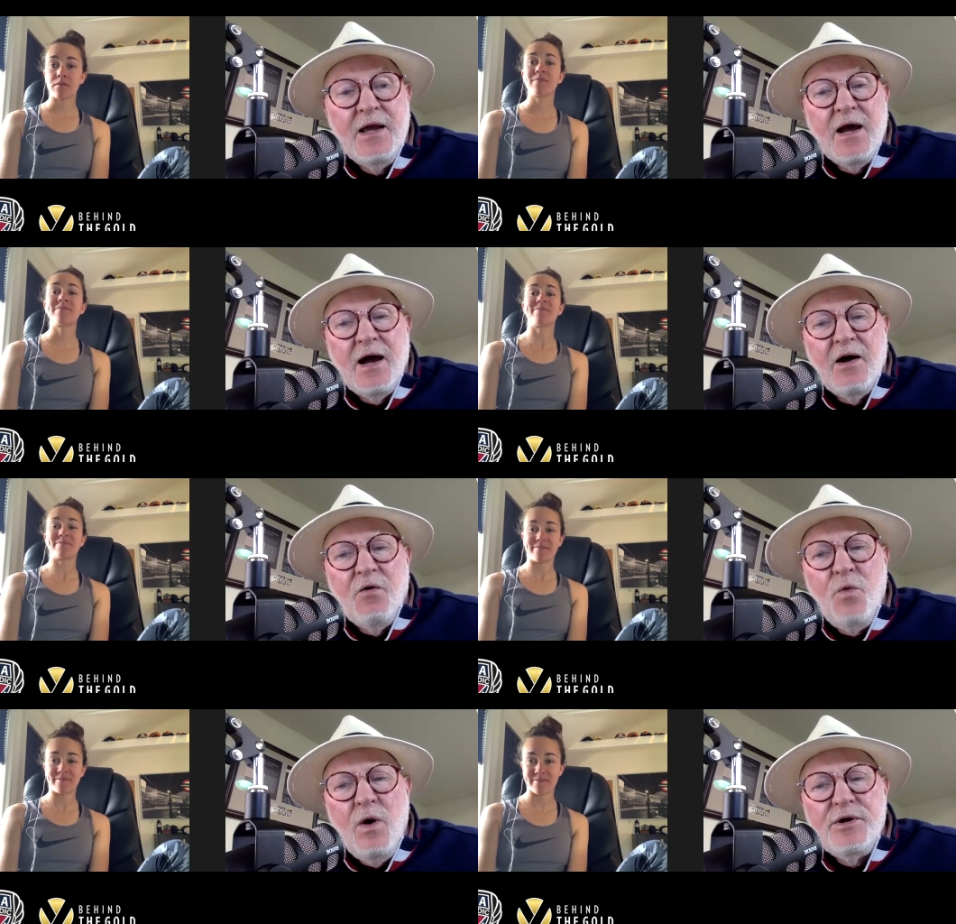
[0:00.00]
Speaker 1: Uh,
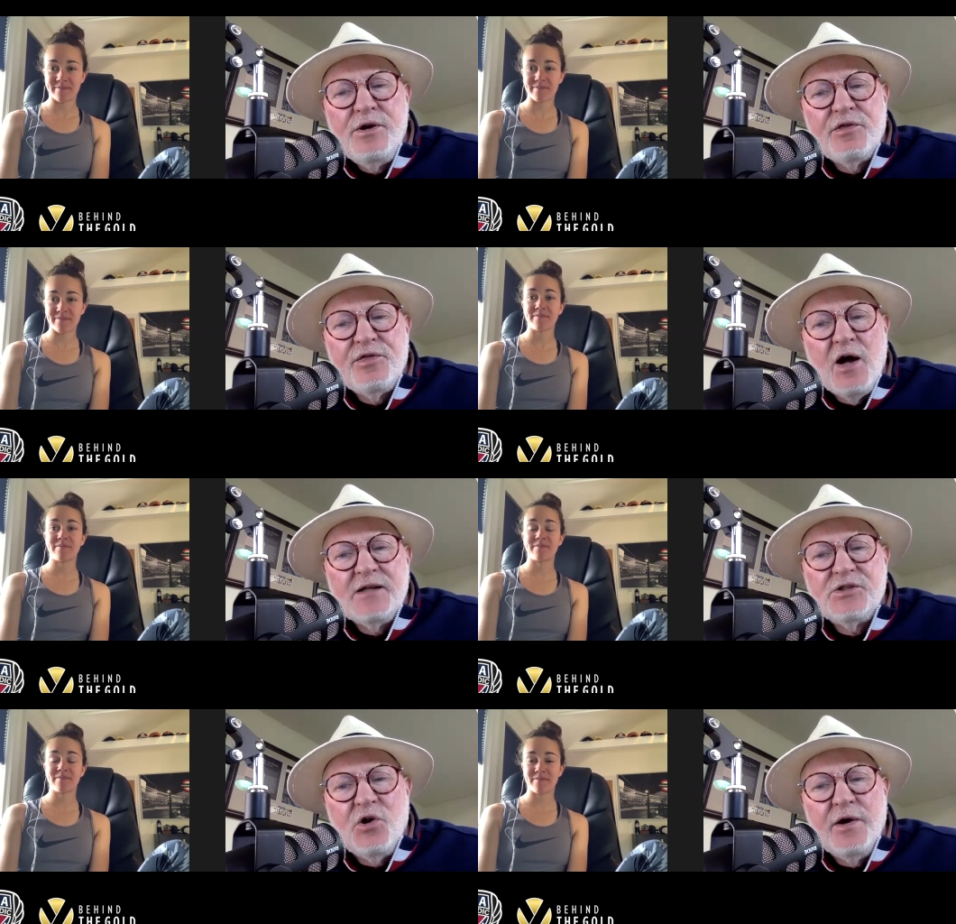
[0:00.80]
what were your
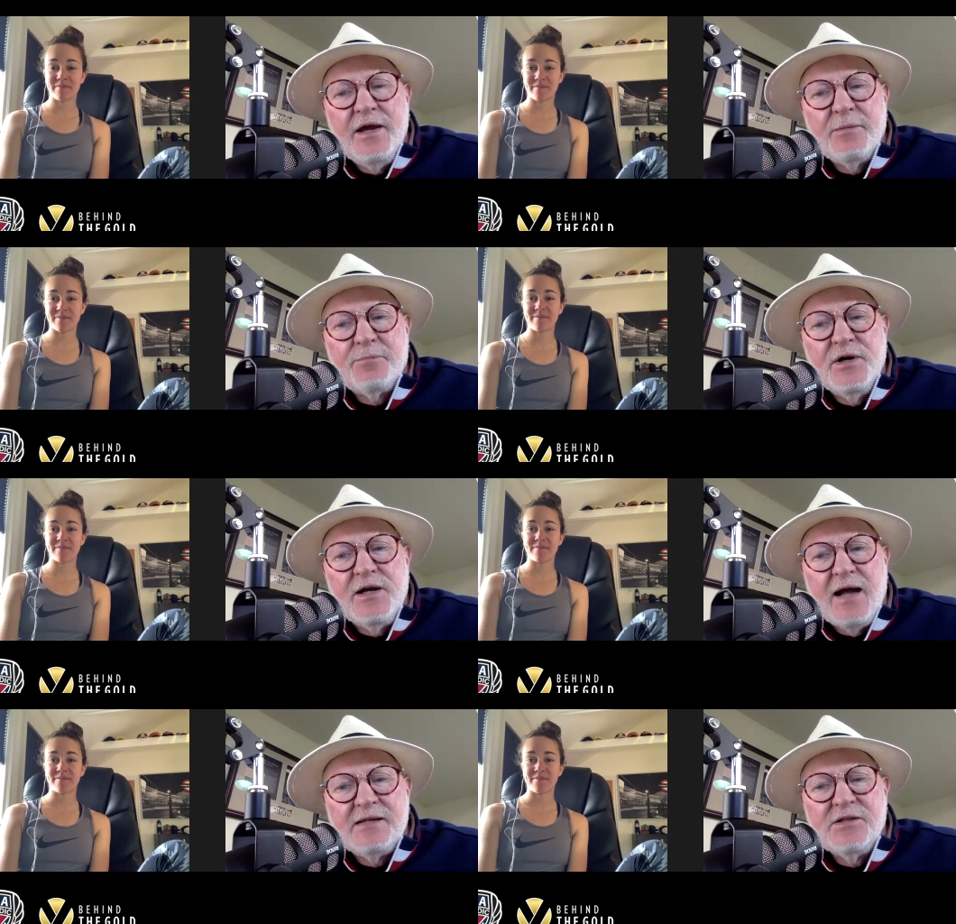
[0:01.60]
thoughts going into
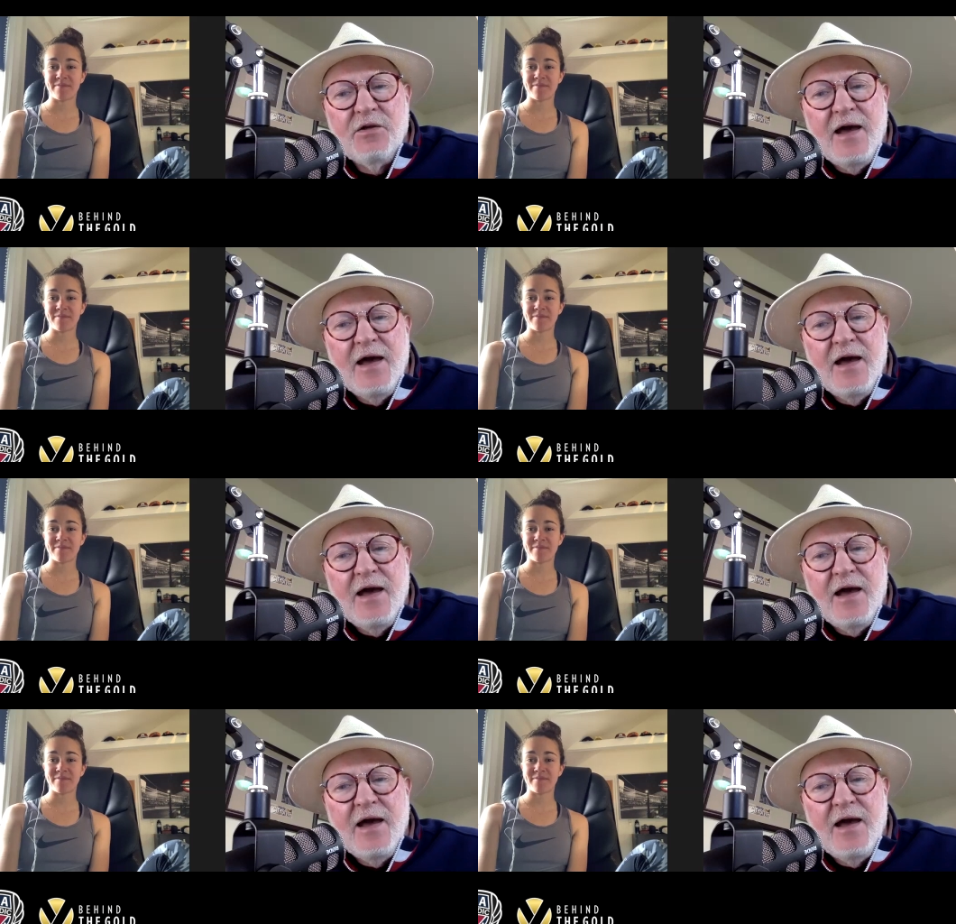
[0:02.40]
Predazzo